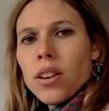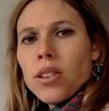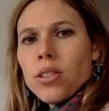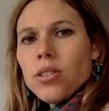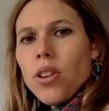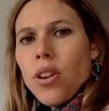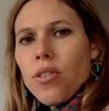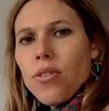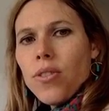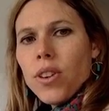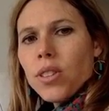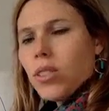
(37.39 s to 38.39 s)
So
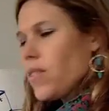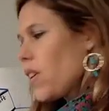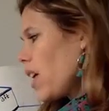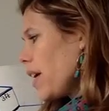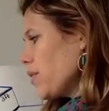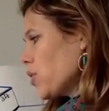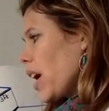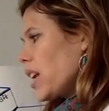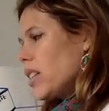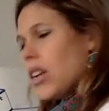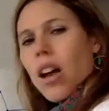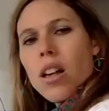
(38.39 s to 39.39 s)
first of all, I've tried
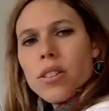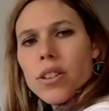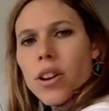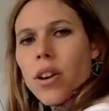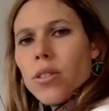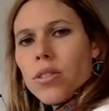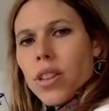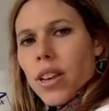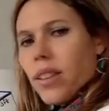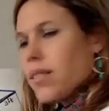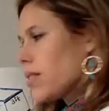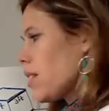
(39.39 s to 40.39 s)
to color code
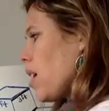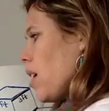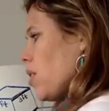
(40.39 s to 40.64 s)
this.